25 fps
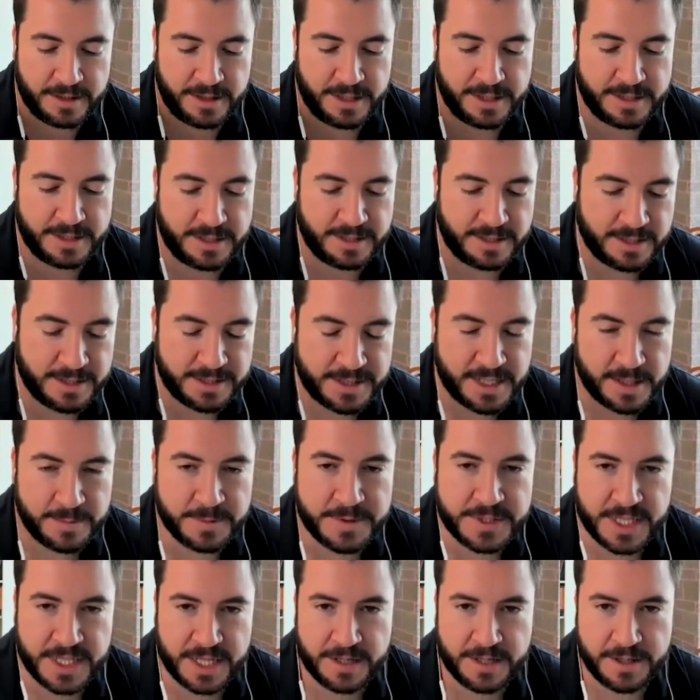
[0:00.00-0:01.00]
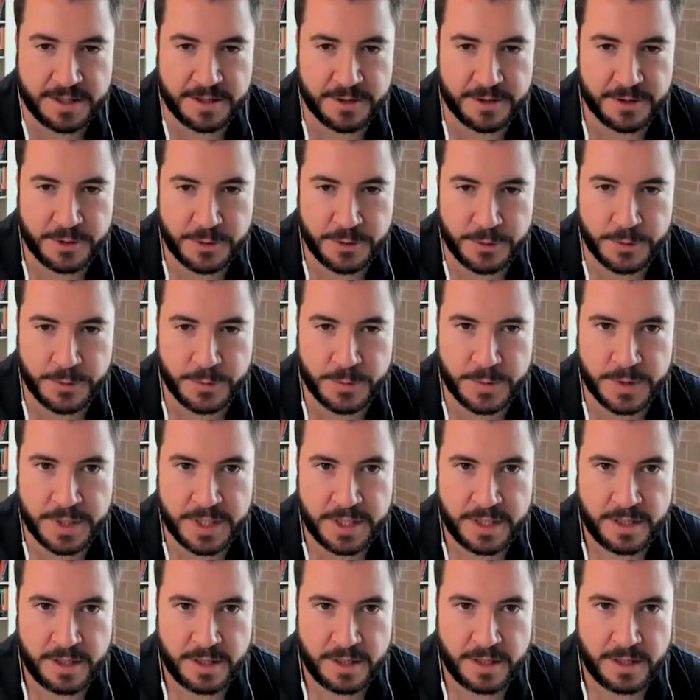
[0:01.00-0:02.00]
this is the same senator
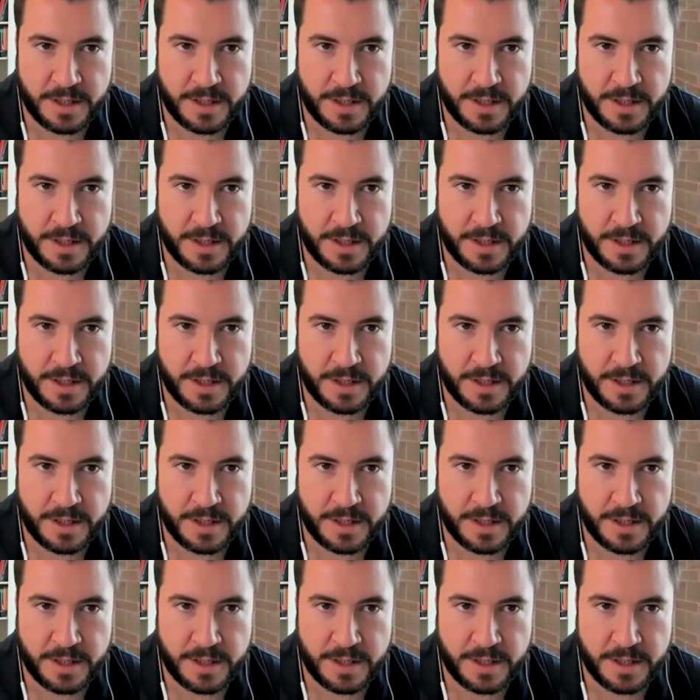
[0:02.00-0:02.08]
who